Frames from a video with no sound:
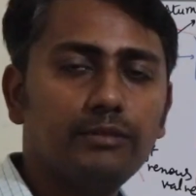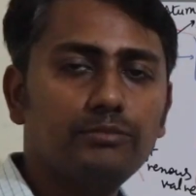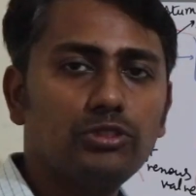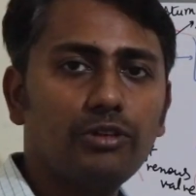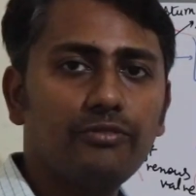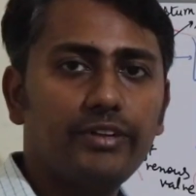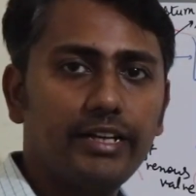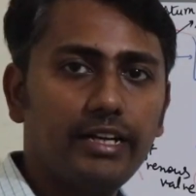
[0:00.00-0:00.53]

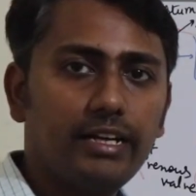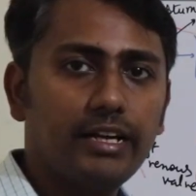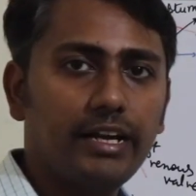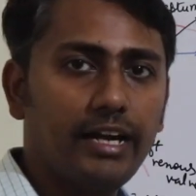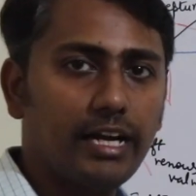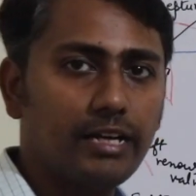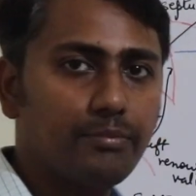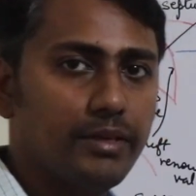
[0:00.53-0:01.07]
terms of adult
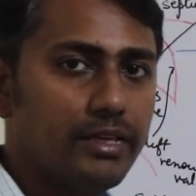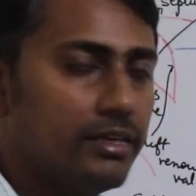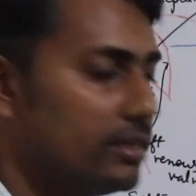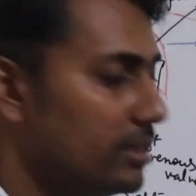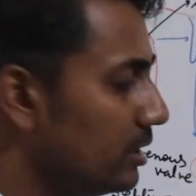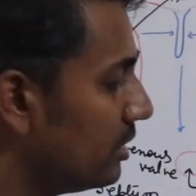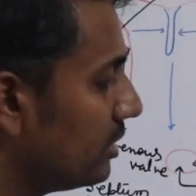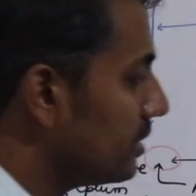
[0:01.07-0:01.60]
anatomy,
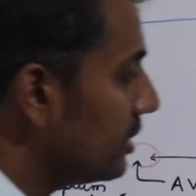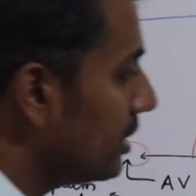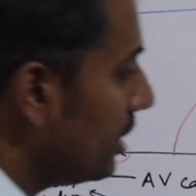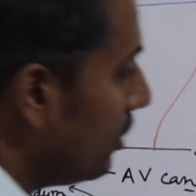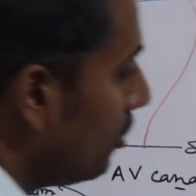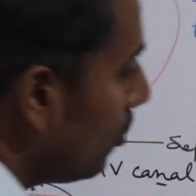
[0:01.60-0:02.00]
the